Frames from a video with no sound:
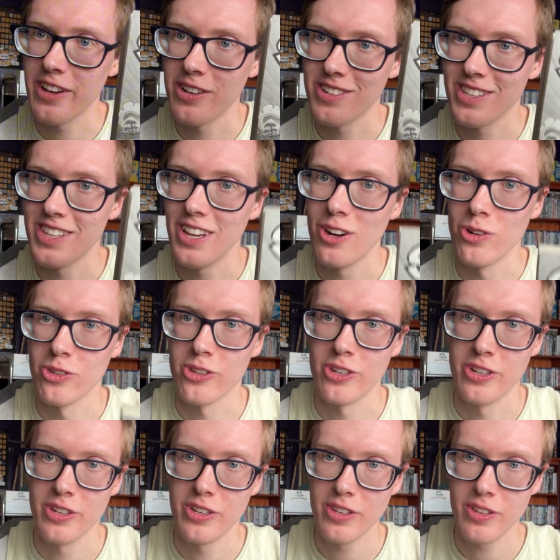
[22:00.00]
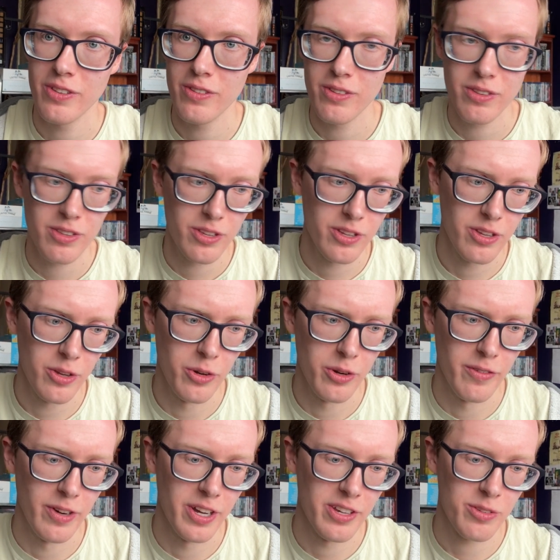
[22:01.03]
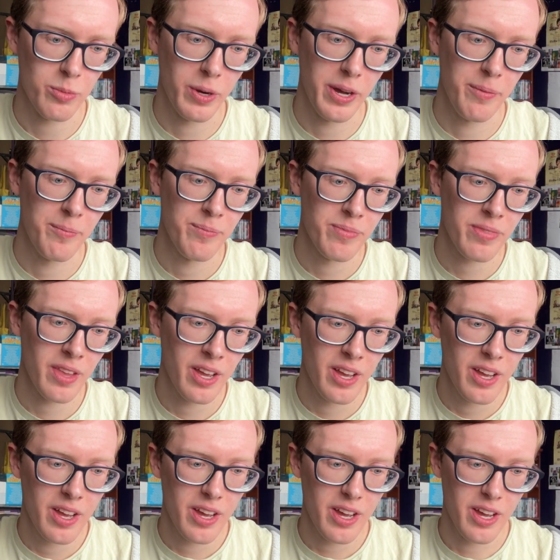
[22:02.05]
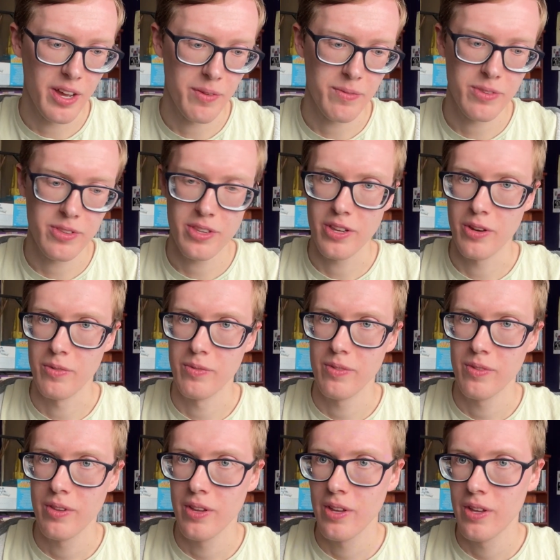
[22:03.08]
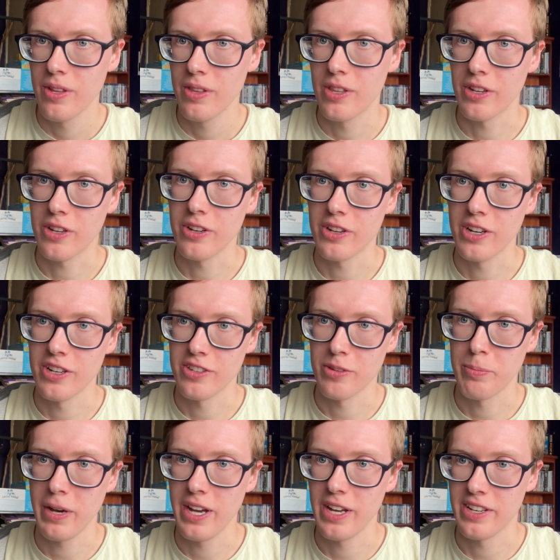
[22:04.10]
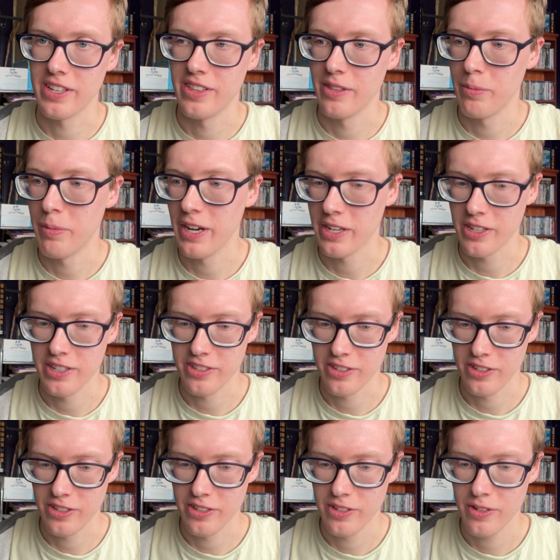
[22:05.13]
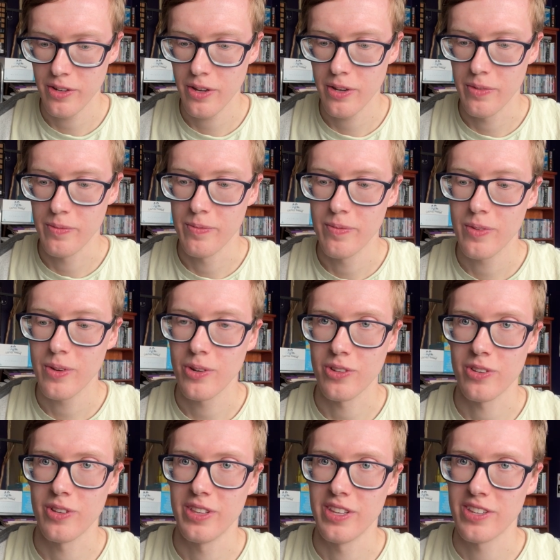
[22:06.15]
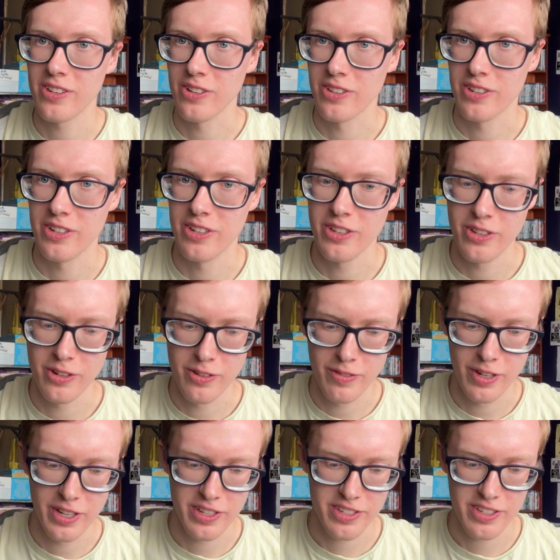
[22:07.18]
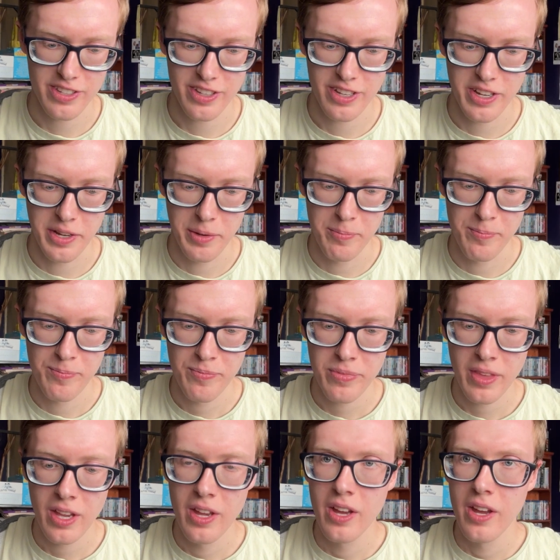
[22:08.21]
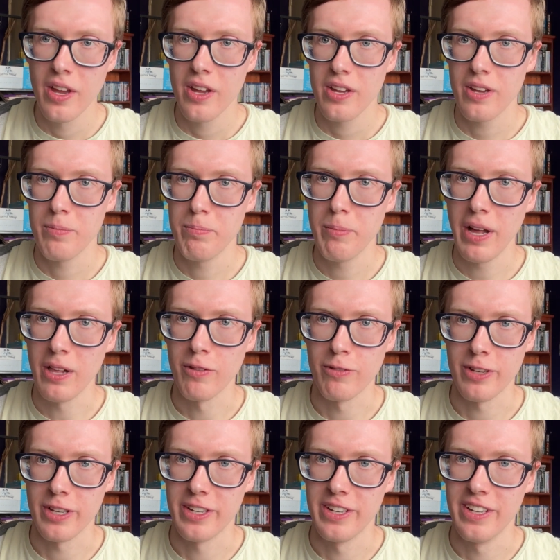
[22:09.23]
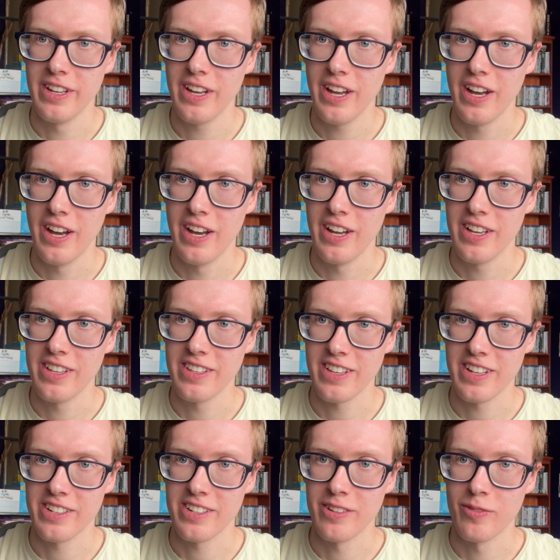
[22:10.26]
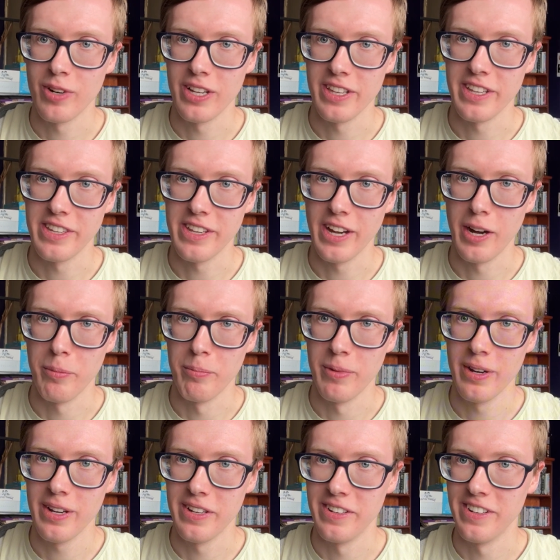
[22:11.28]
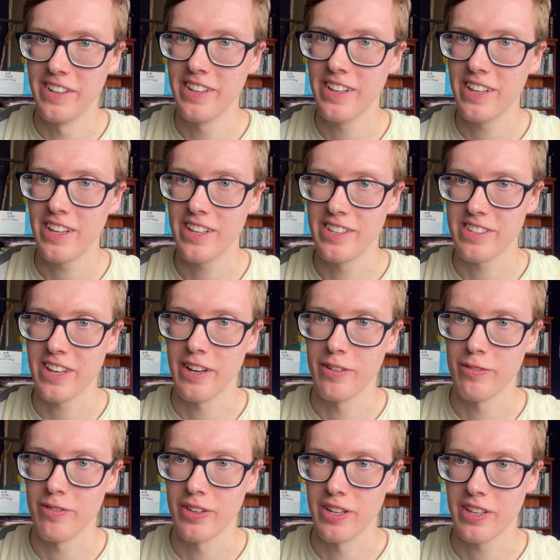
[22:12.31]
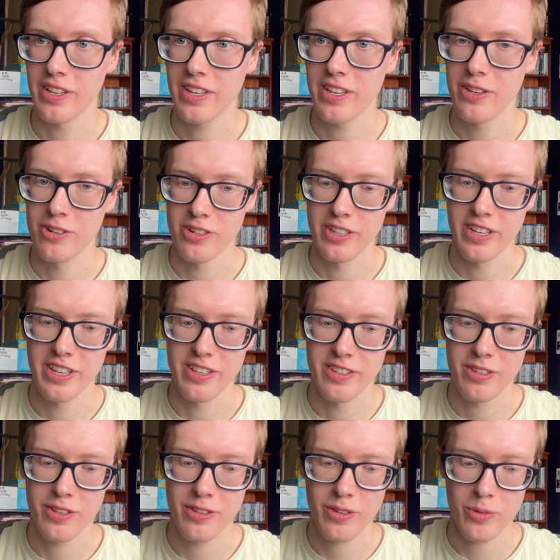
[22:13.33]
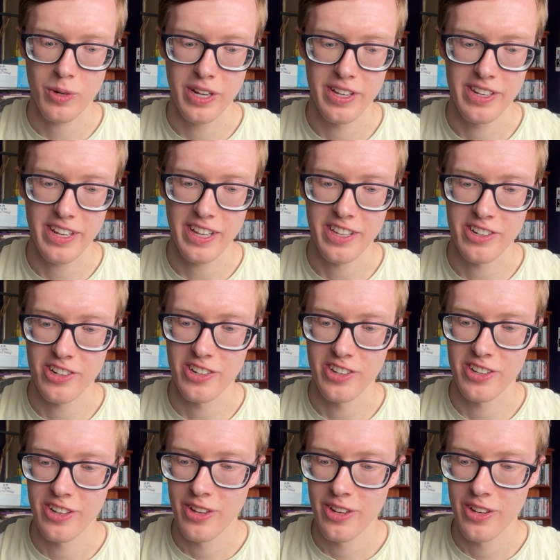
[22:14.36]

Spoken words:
to the alternate universe where the good guys are bad and the bad guys are good. And also in this alternate universe, Melvin is actually really dumb, and instead of like, usually he's quite intelligent,